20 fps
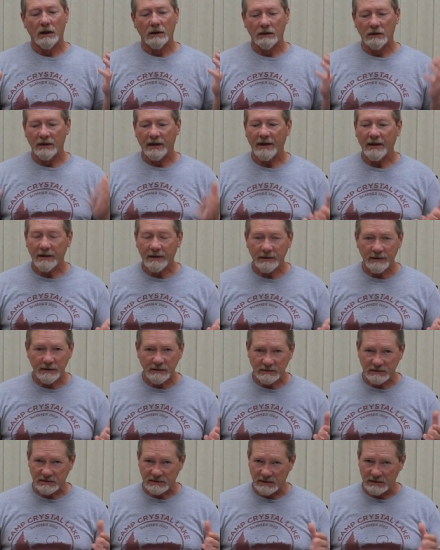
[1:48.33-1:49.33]
landing
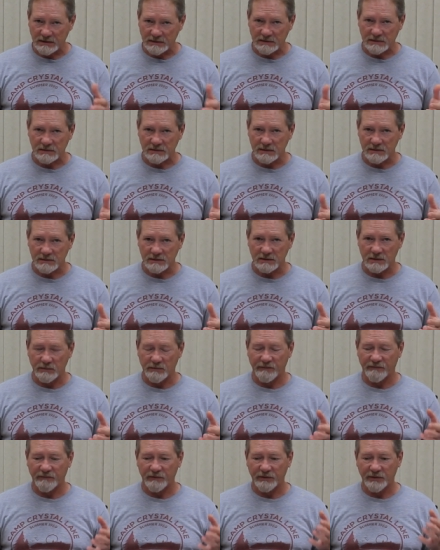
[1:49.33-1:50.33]
skid system
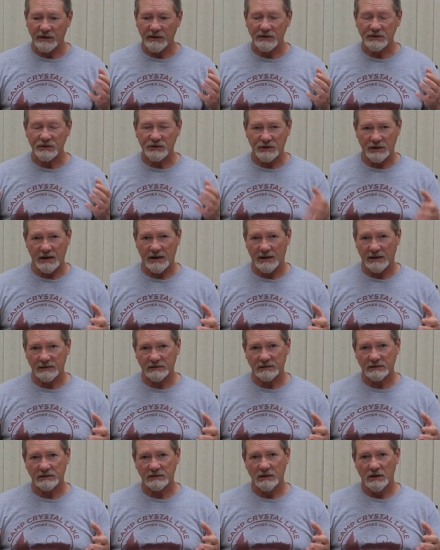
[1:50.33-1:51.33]
for these
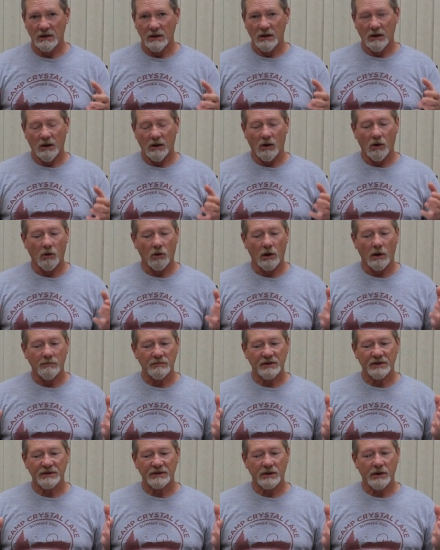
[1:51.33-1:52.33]
jets, or I'm
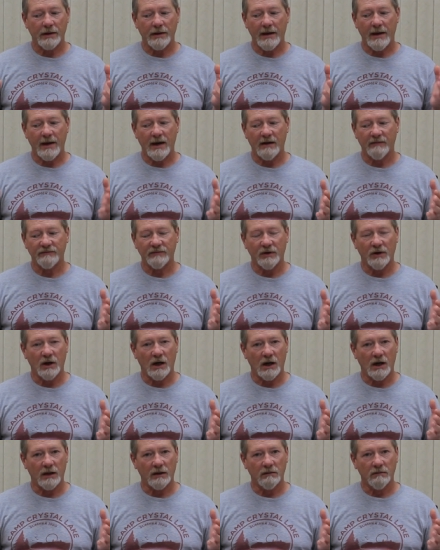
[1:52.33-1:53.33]
just going to have to
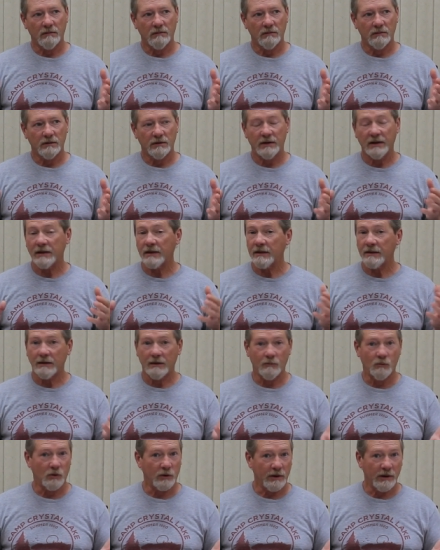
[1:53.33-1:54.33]
not get any
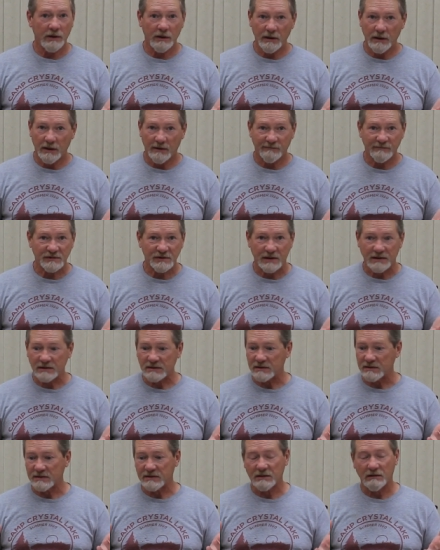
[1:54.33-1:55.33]
more EDF
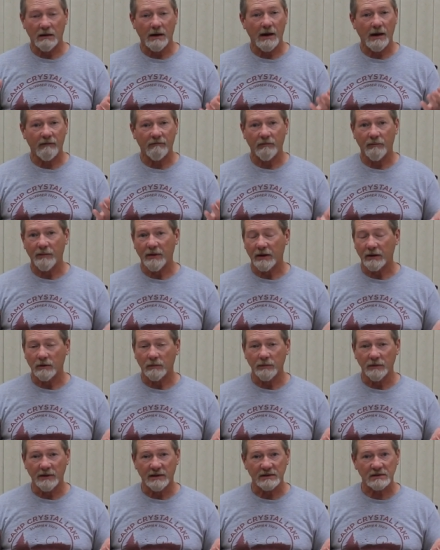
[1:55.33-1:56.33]
jets until I have a better
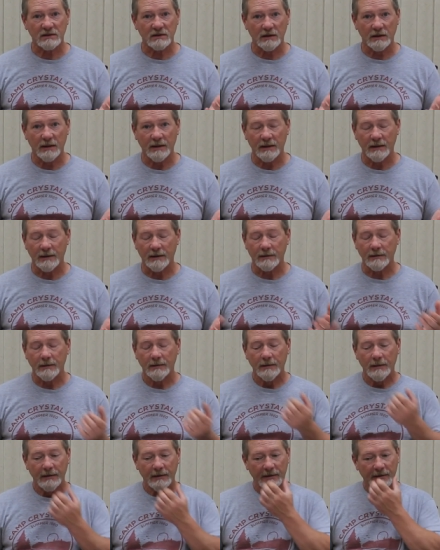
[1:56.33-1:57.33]
place to land.
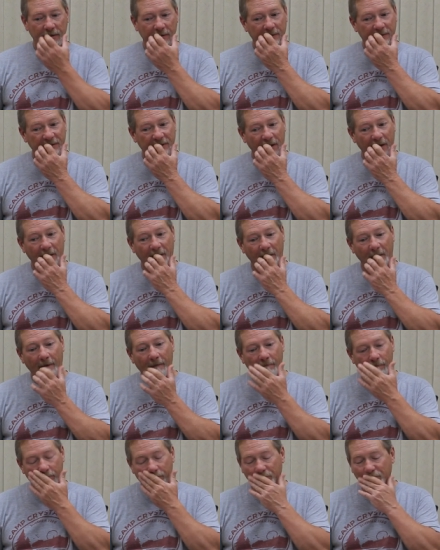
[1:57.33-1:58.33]
So
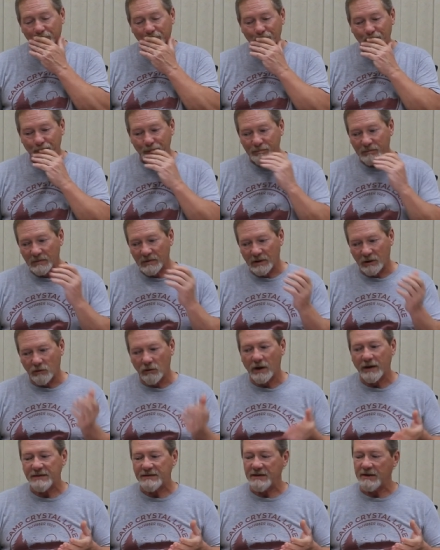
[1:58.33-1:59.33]
the
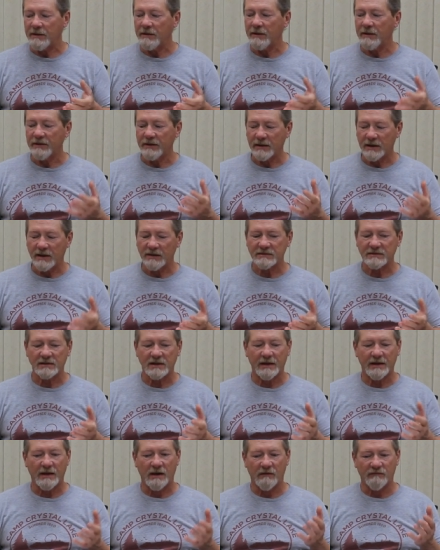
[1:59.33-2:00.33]
criteria that I
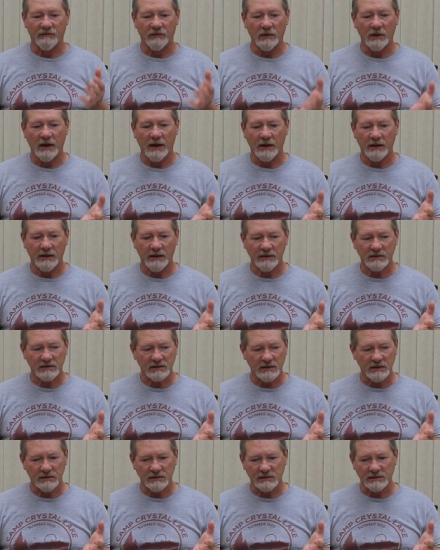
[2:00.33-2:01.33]
set out for landing
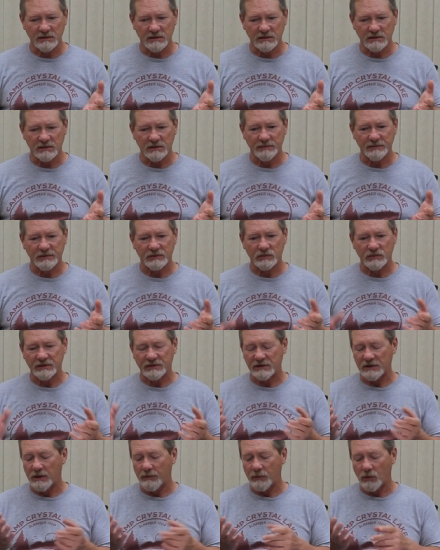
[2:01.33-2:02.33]
skid systems
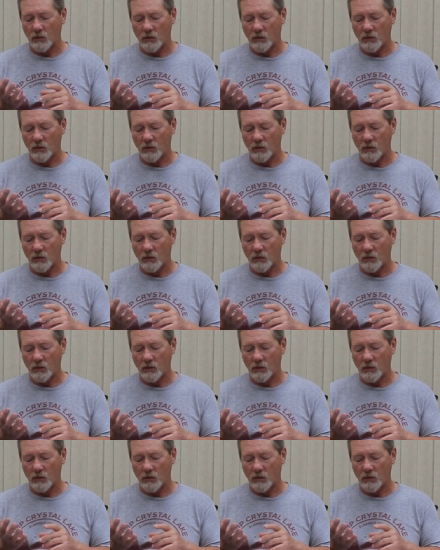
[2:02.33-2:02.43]
was, number